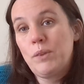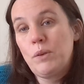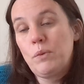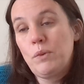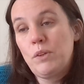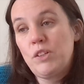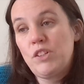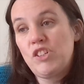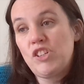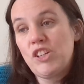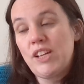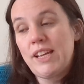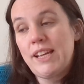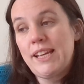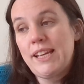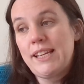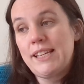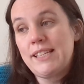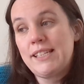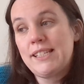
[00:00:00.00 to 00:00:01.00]
which
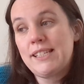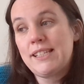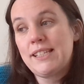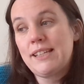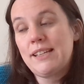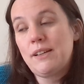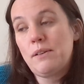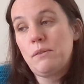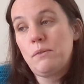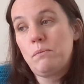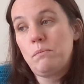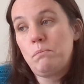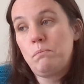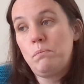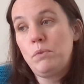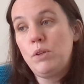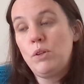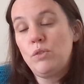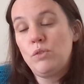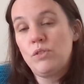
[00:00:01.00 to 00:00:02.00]
is
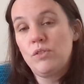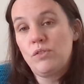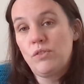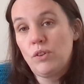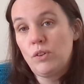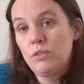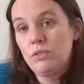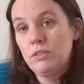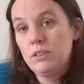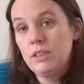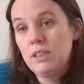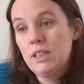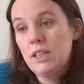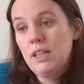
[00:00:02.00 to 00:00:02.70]
beautiful.